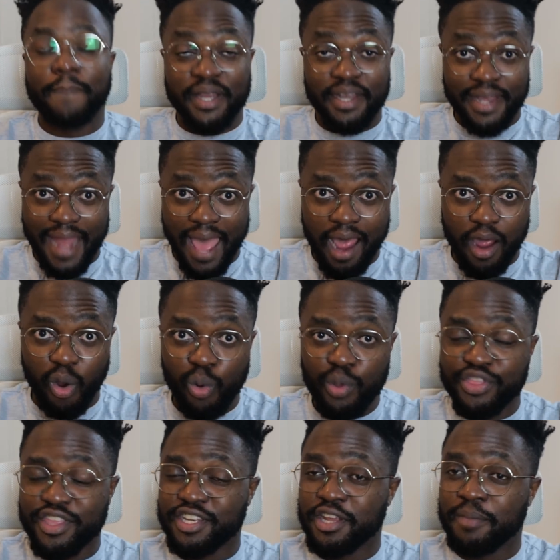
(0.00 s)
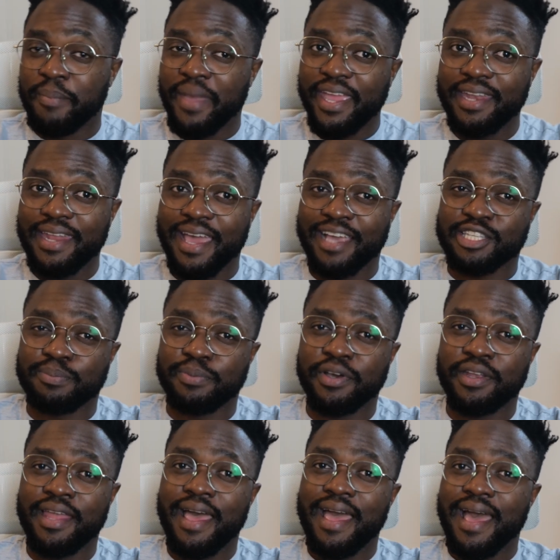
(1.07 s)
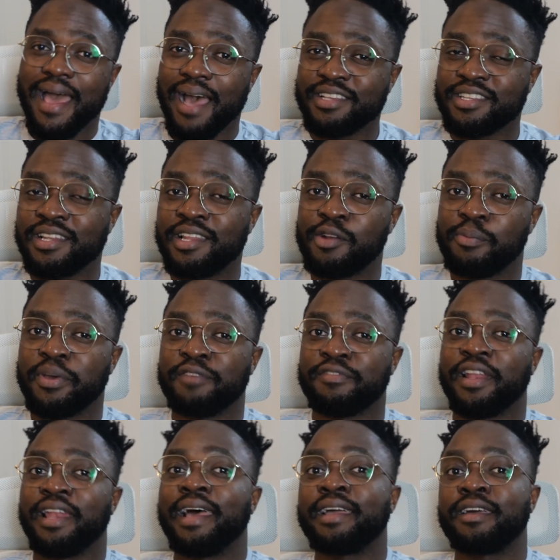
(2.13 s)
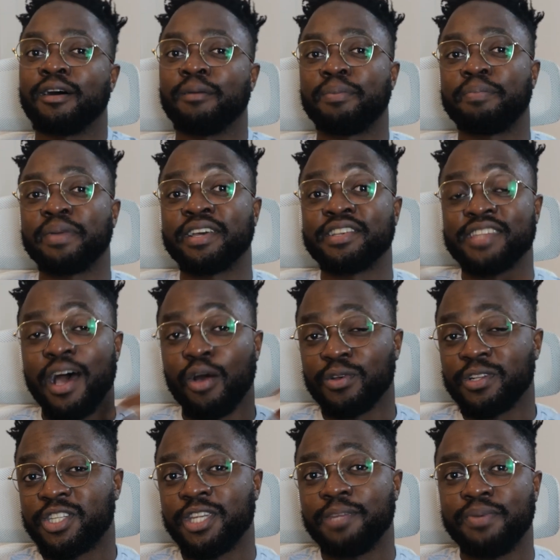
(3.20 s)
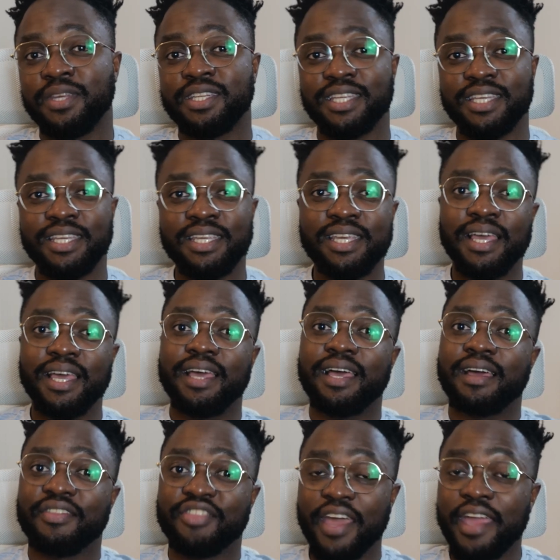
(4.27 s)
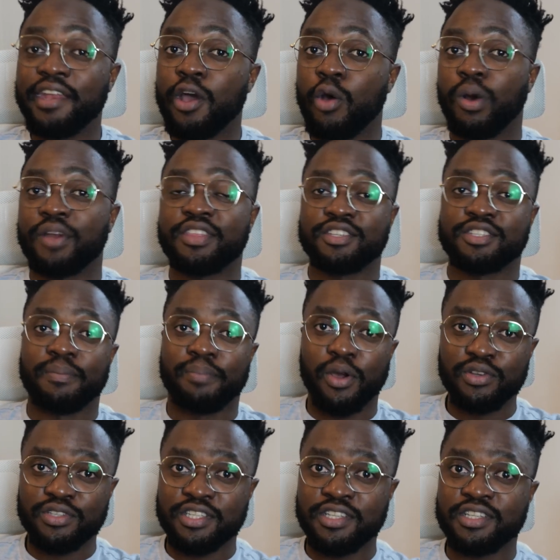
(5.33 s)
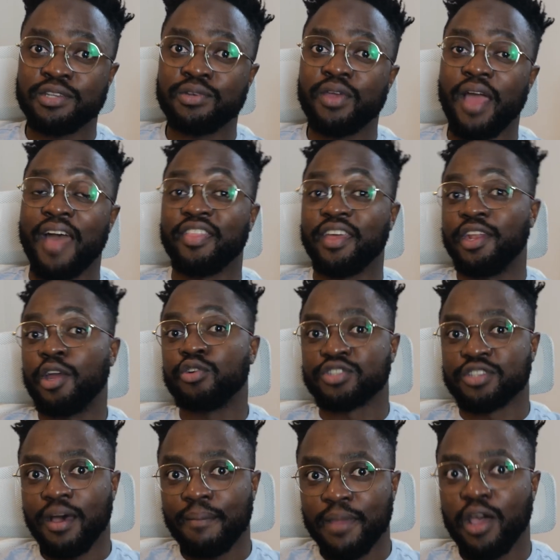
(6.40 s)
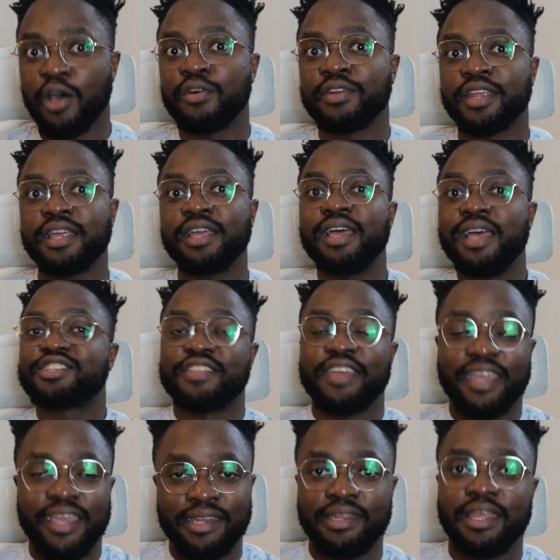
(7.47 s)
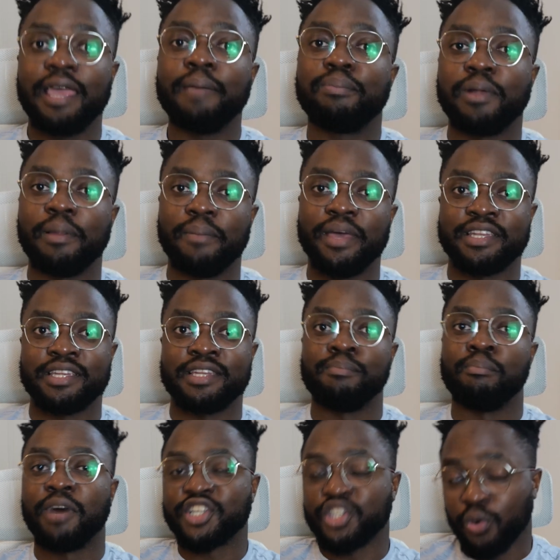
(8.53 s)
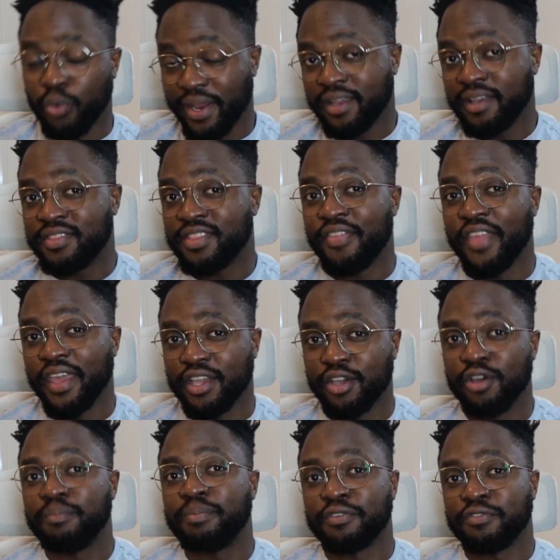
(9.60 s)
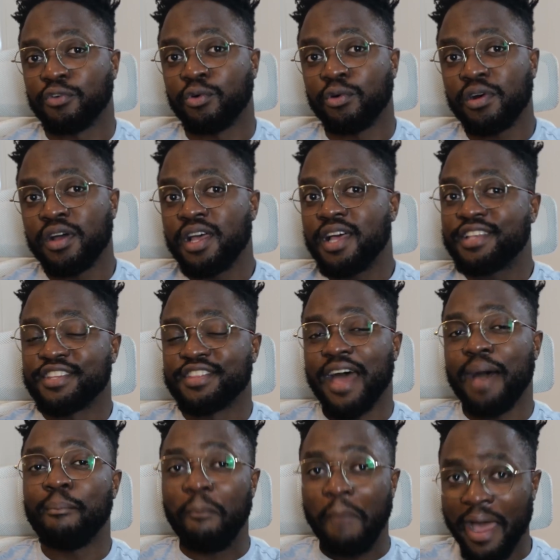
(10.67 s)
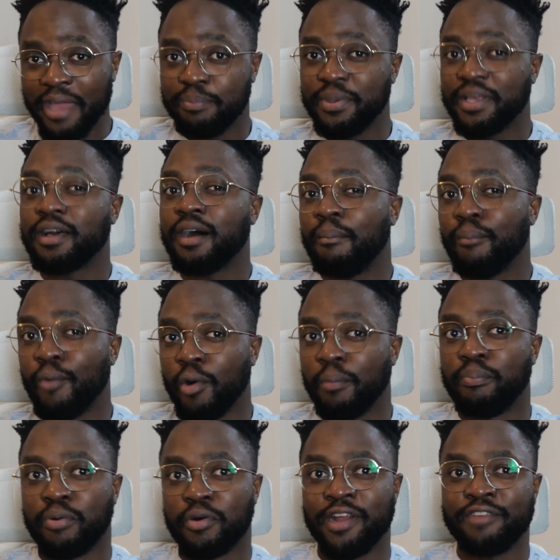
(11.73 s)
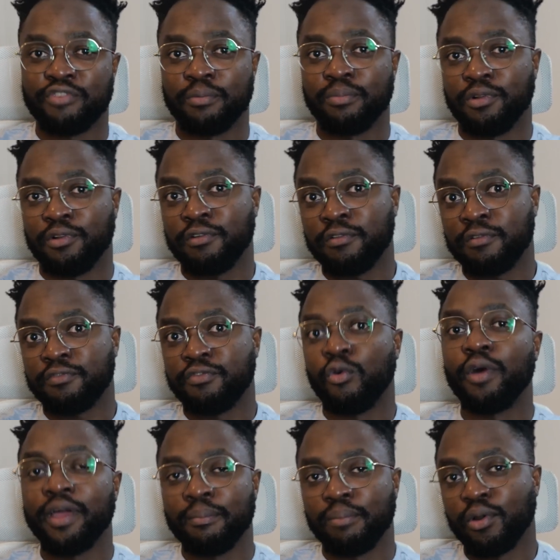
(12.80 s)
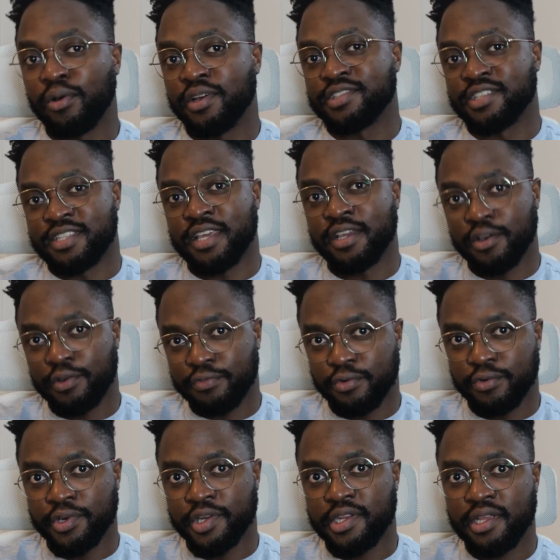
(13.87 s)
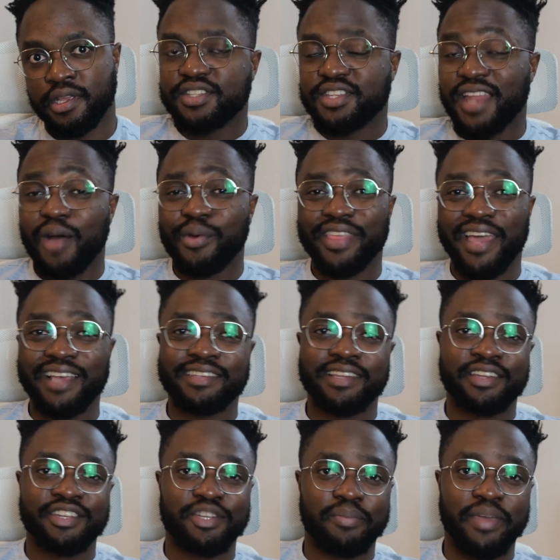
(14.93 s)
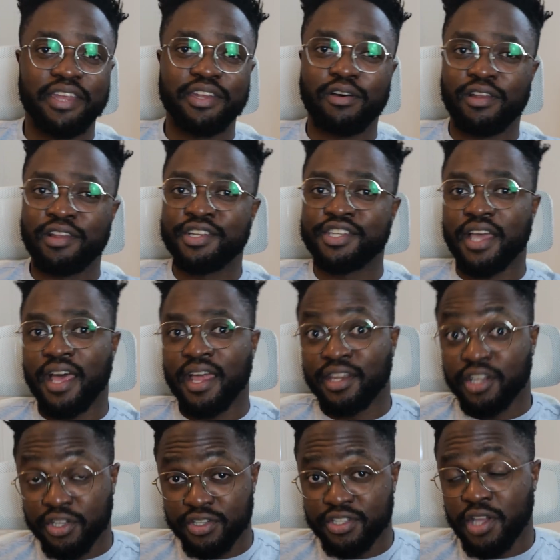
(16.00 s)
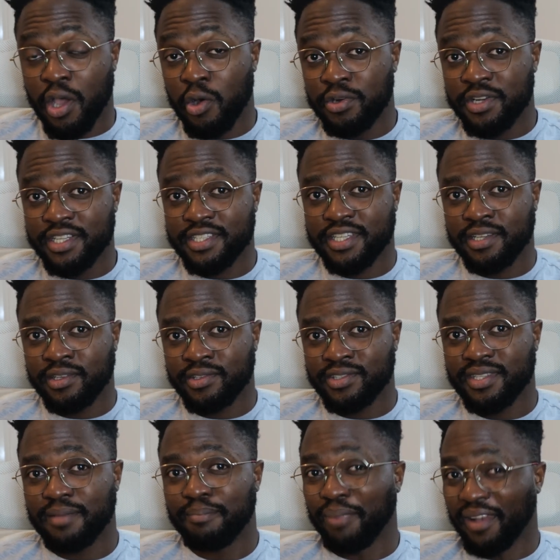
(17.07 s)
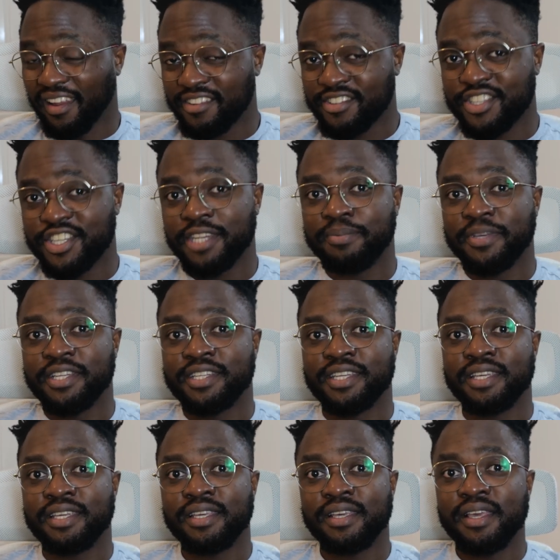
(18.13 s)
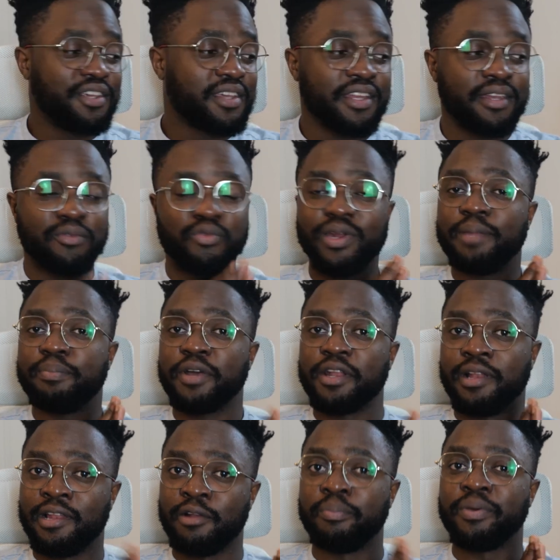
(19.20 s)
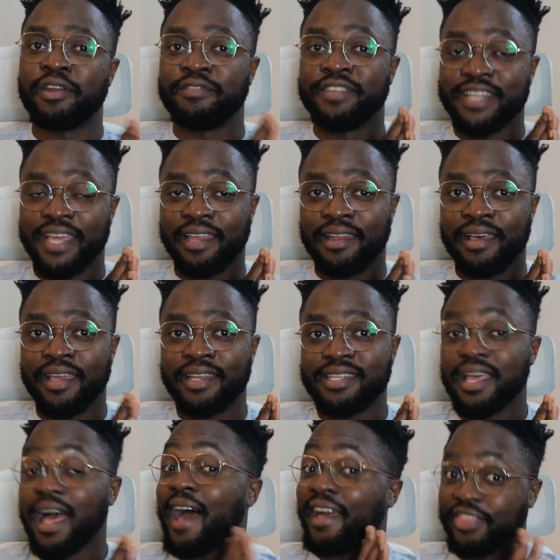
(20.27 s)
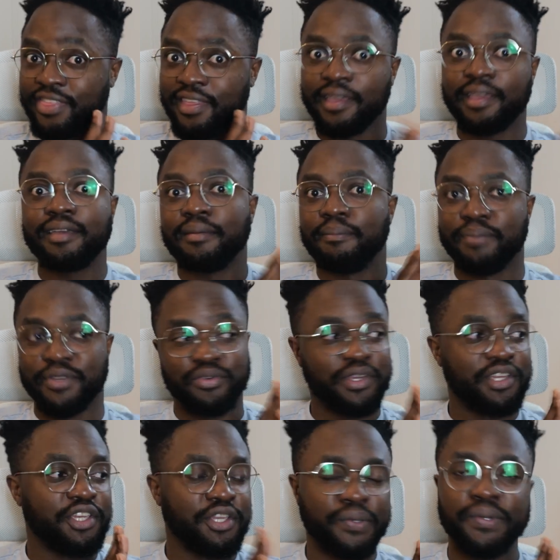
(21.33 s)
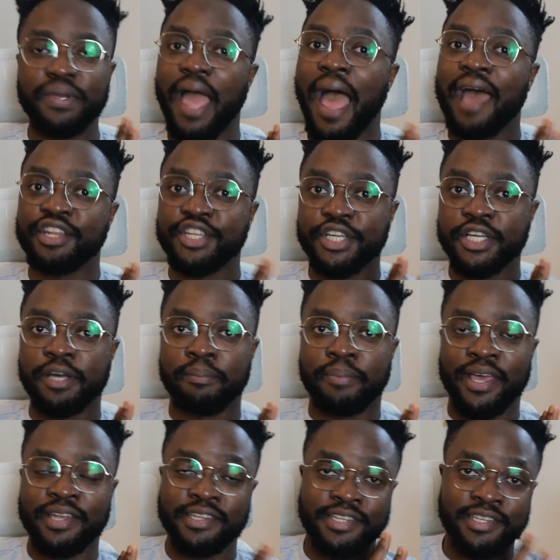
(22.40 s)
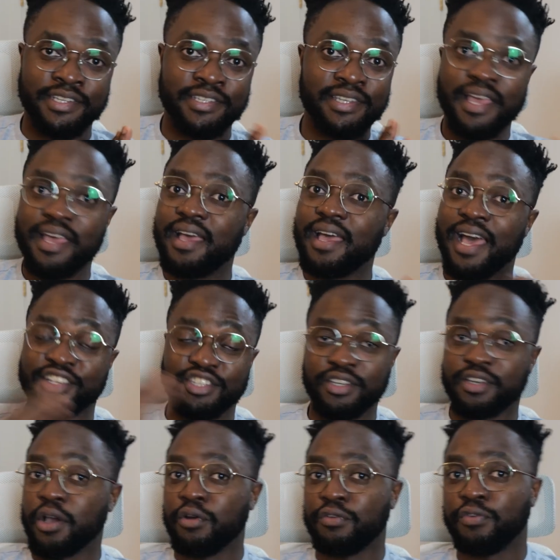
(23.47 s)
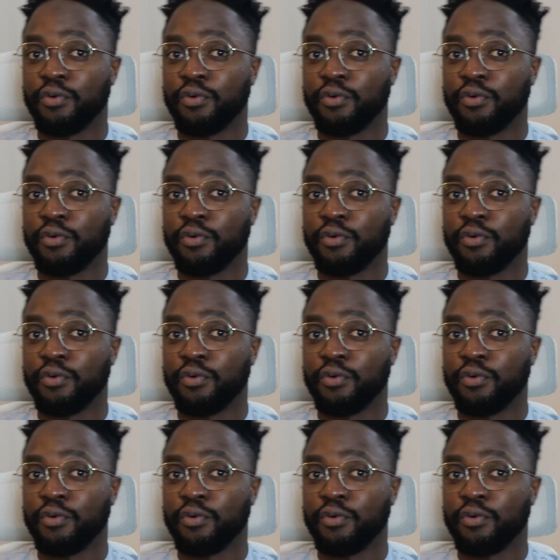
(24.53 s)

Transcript: But now the domain expert has a little bit of a leg up because now with GPT, they know what they're supposed to do and they know some coding, so they can implement it much quicker than they could before. So that might become more preferable for employers as they go forward. So now, with excellent domain knowledge and good coding skills, plus GPT, you can really put a little bit of daylight, I think, between you and your competitors as you go